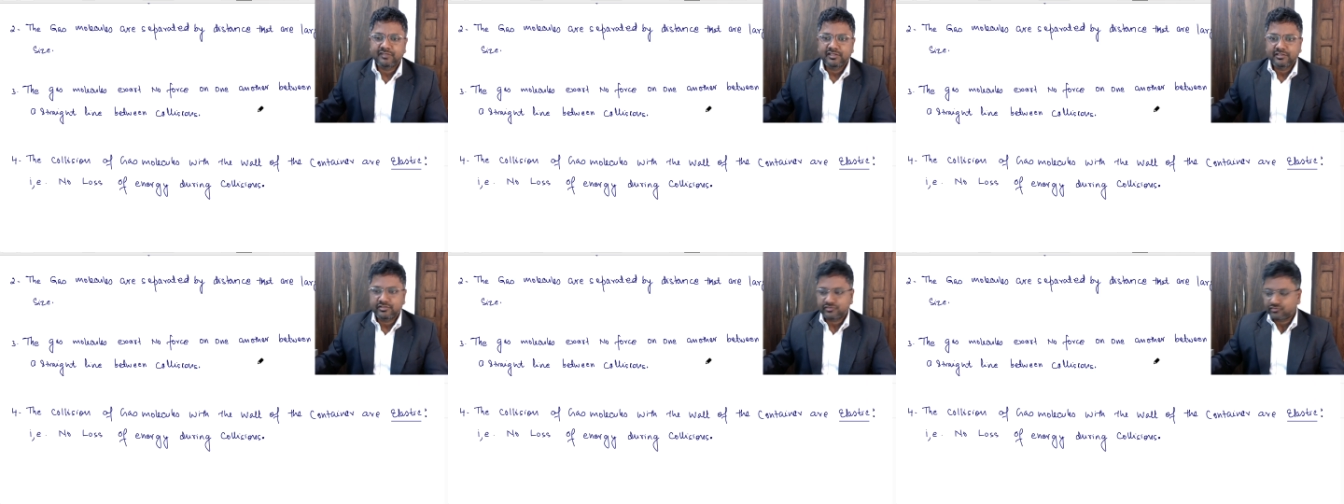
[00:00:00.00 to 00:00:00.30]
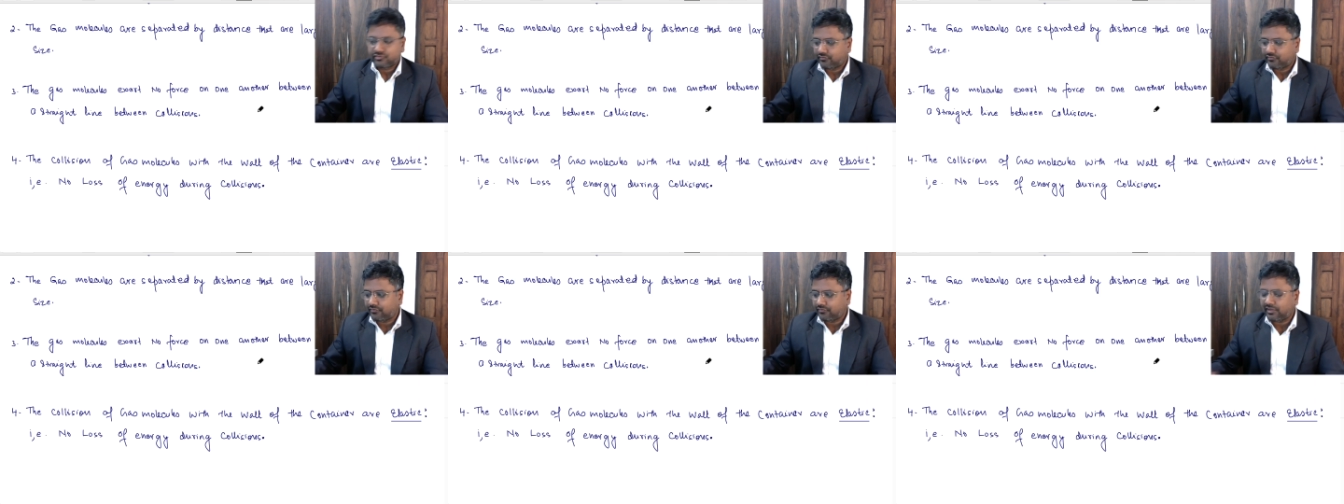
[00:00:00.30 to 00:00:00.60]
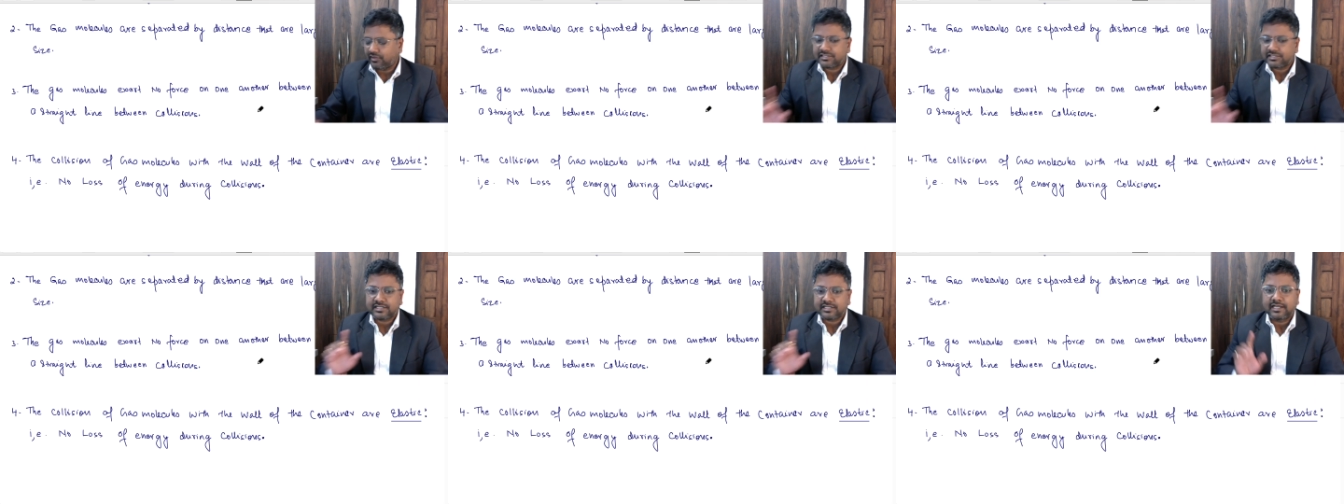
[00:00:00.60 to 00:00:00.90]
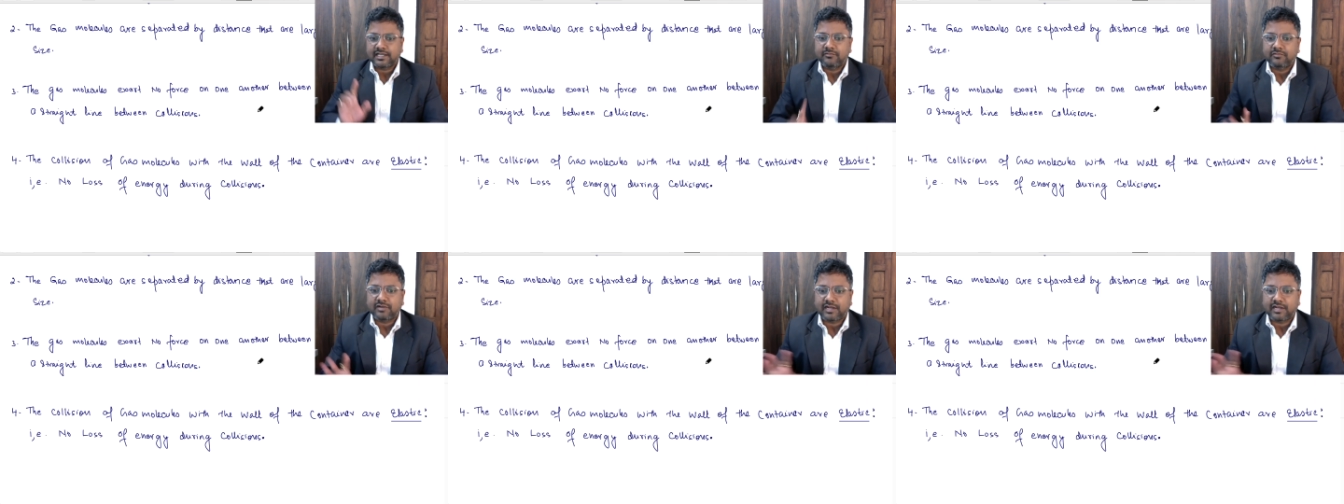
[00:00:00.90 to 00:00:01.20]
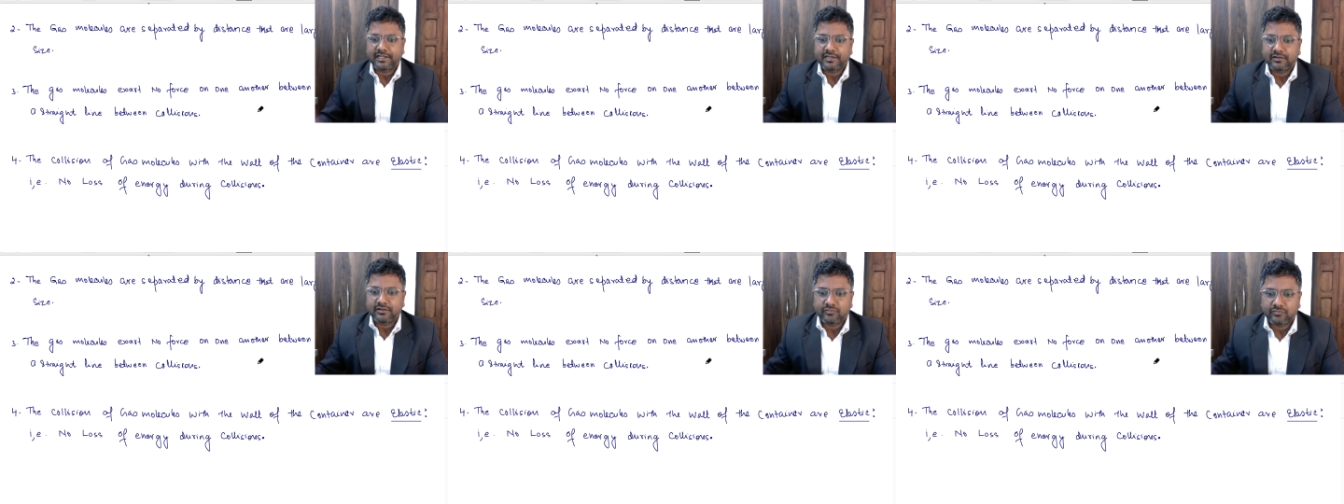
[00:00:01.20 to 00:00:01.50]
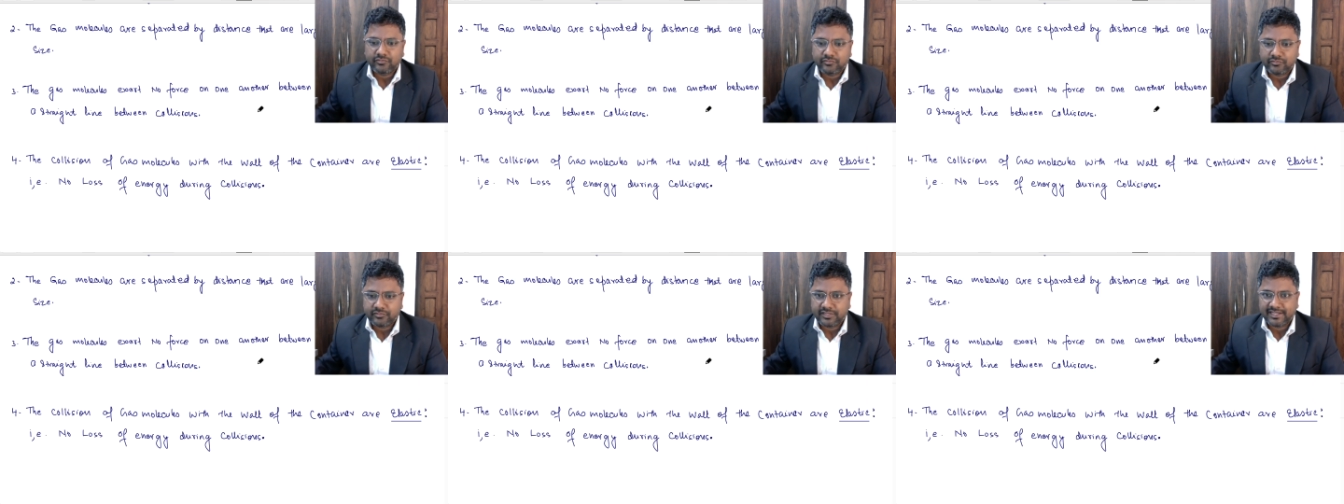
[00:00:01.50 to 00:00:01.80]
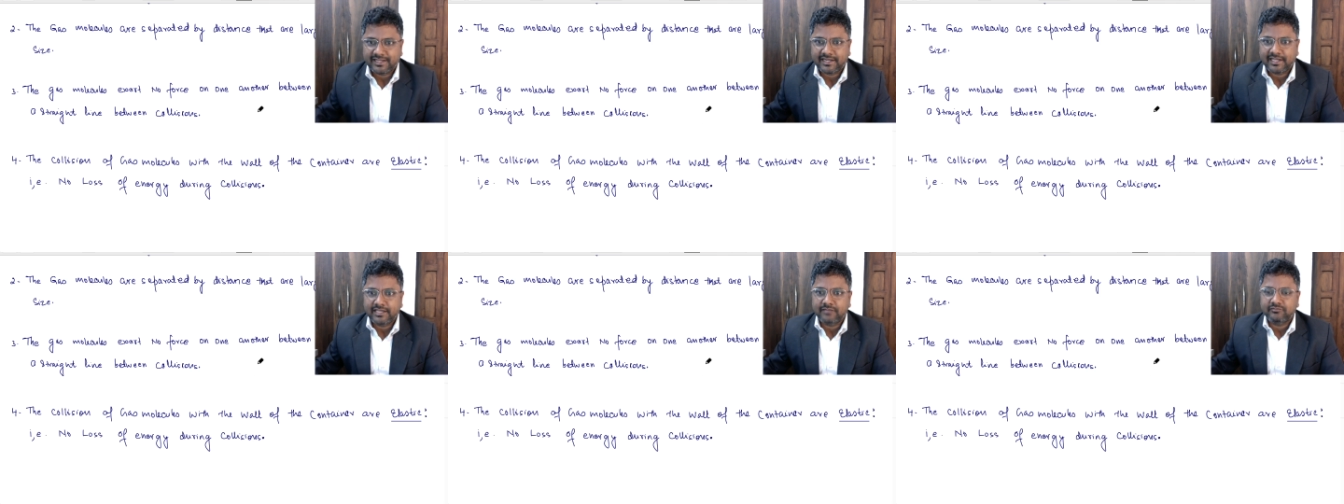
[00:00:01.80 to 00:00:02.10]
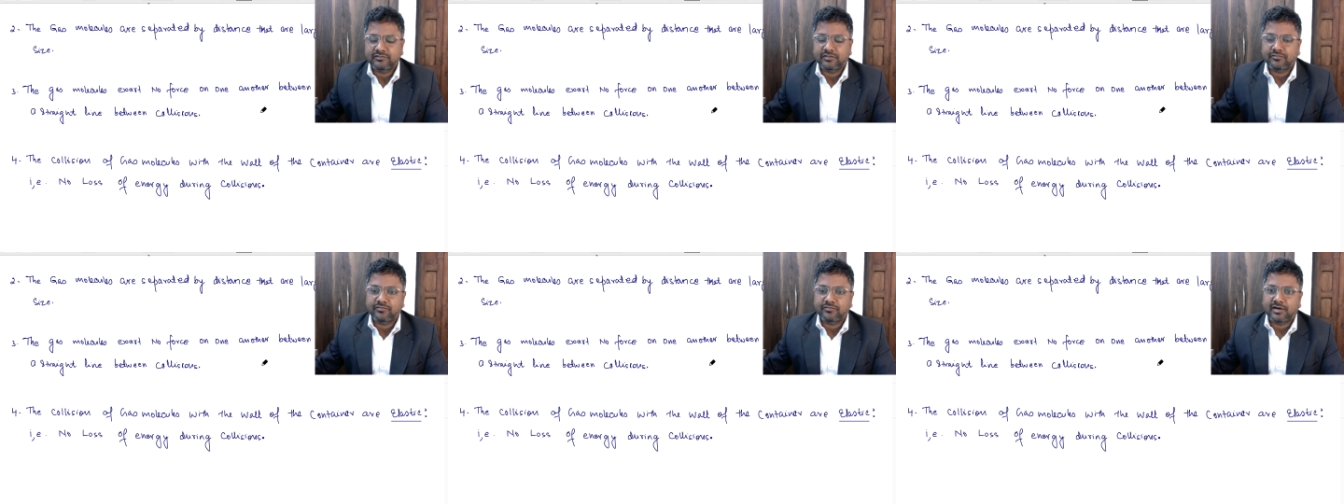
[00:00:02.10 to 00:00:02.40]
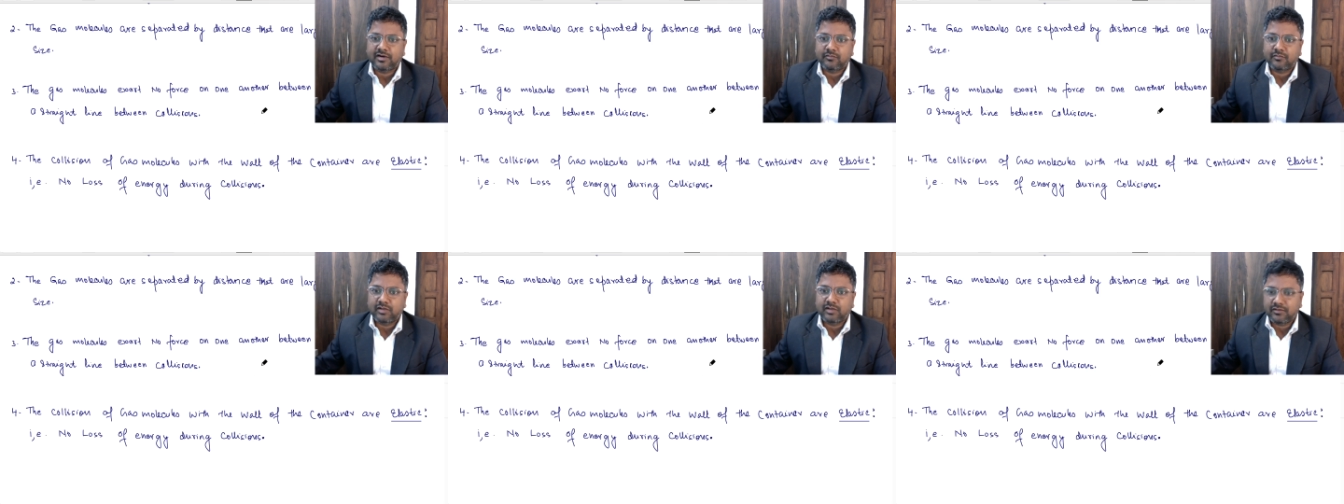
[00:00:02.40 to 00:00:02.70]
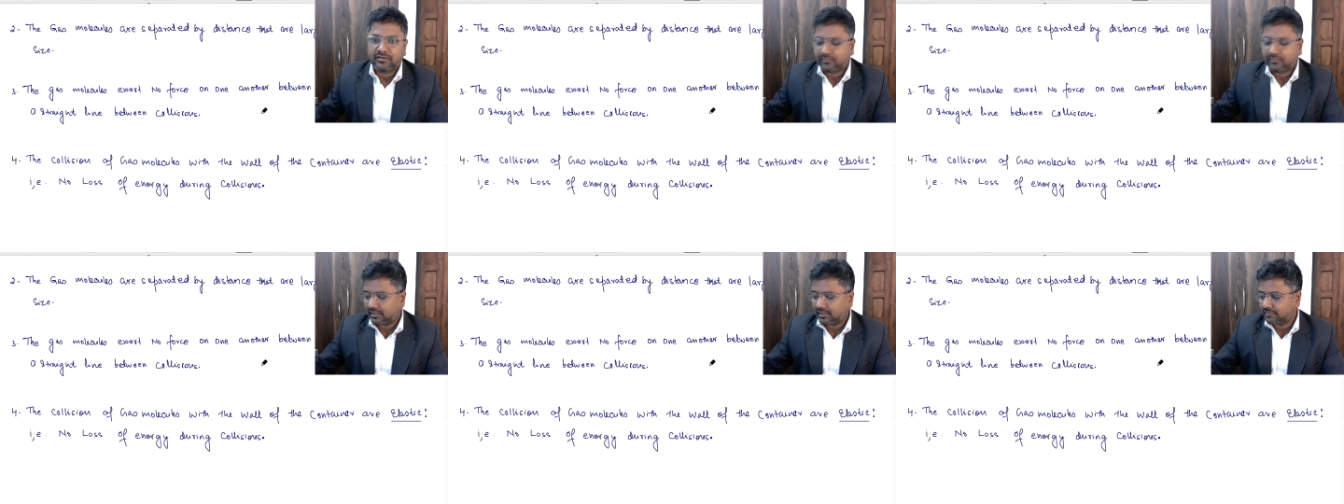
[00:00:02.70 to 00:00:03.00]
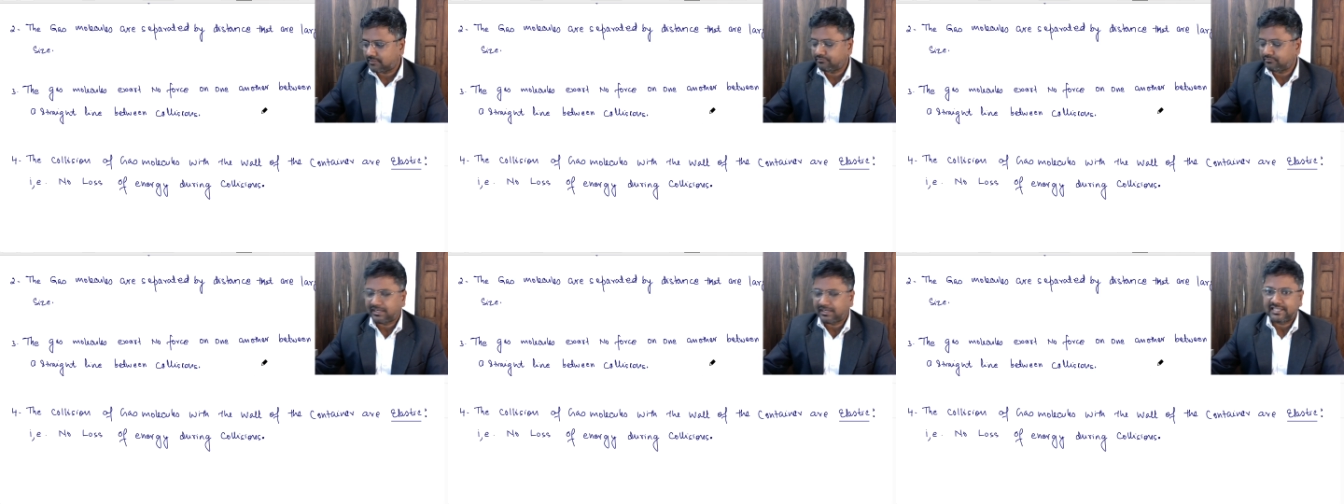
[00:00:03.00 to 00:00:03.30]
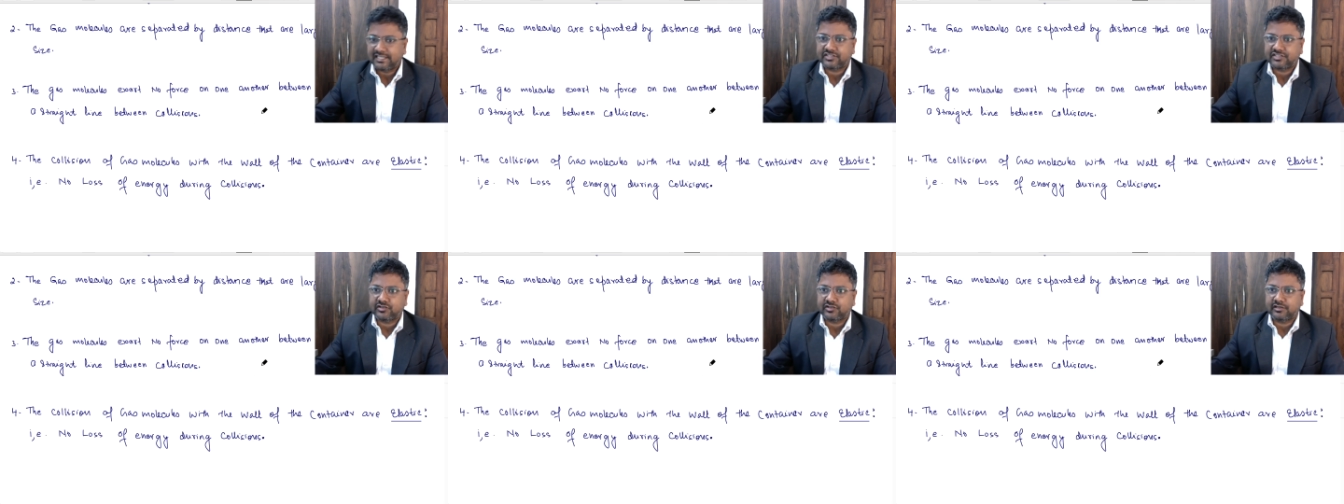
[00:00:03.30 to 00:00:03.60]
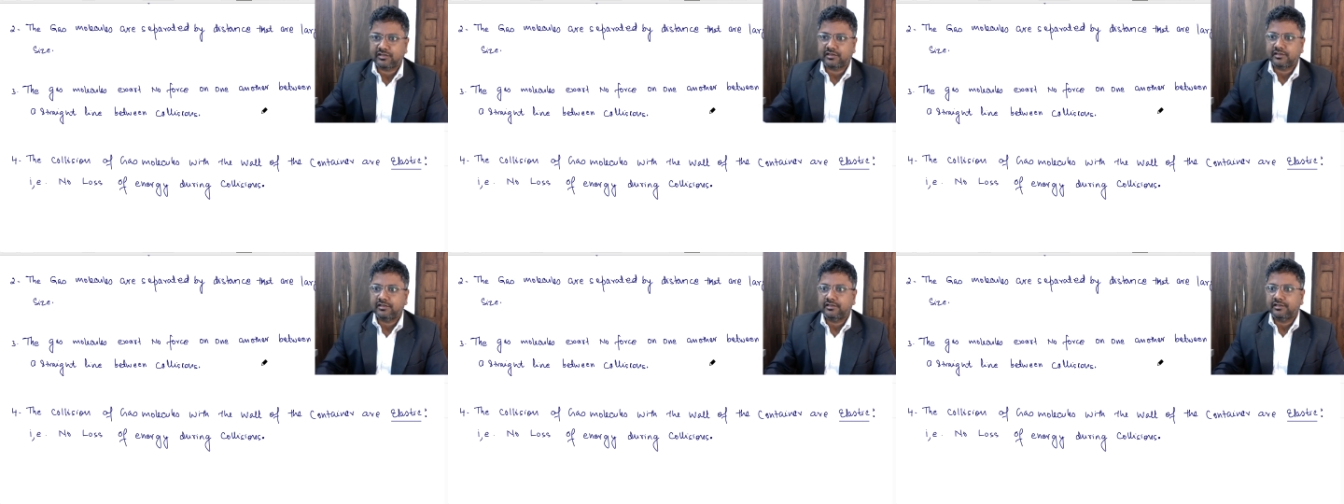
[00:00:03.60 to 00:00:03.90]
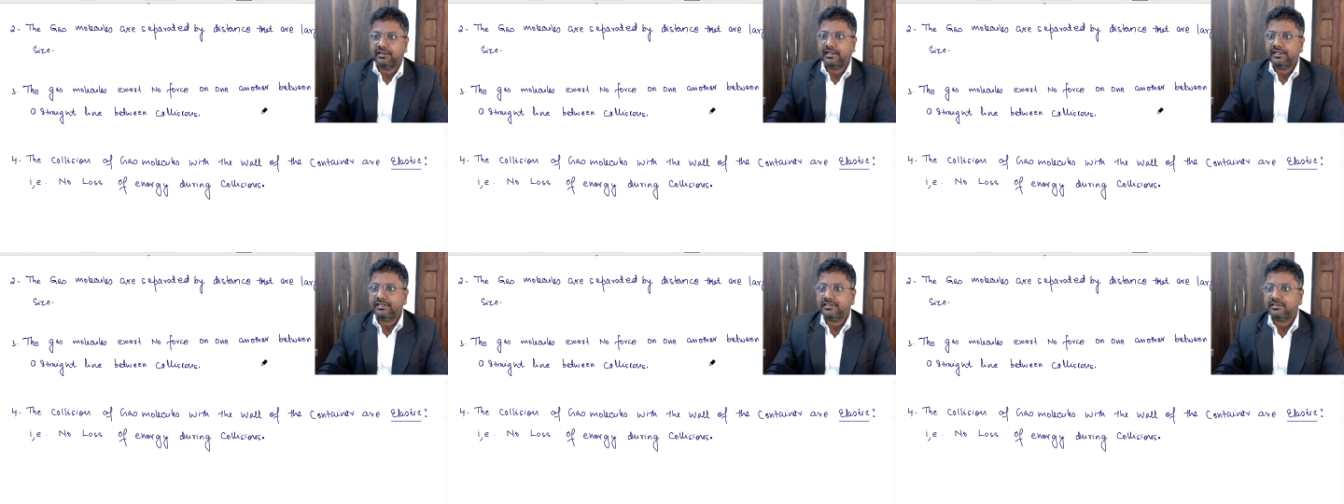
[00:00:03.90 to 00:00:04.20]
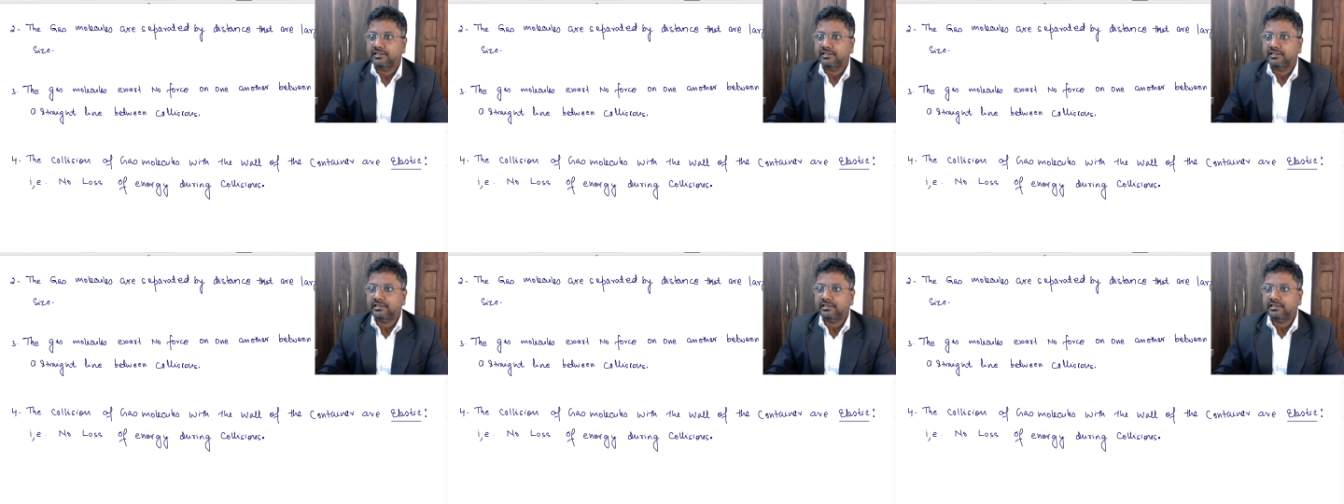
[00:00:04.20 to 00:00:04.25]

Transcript: So first I am trying to derive the formula for pressure, right?